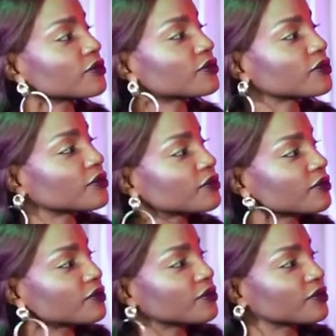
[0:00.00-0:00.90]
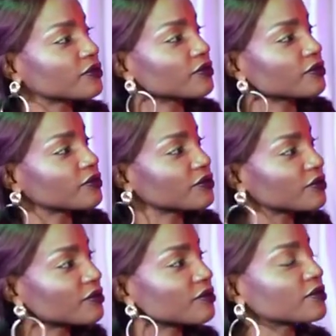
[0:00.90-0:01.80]

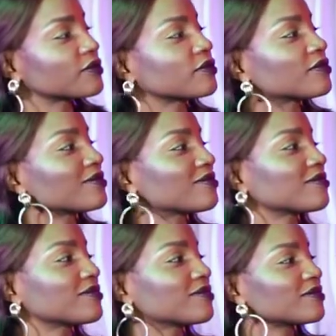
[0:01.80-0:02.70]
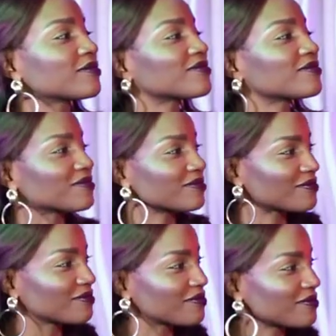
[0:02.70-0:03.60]

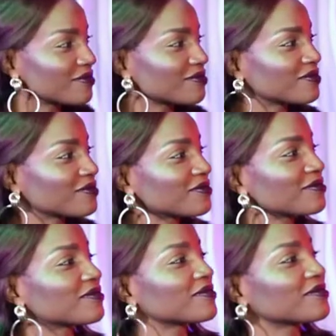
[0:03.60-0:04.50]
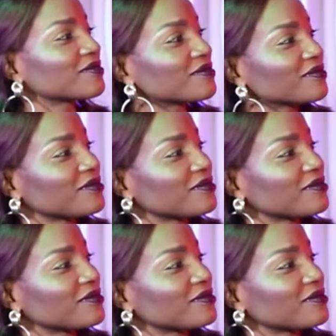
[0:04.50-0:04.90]
The person shown says nothing.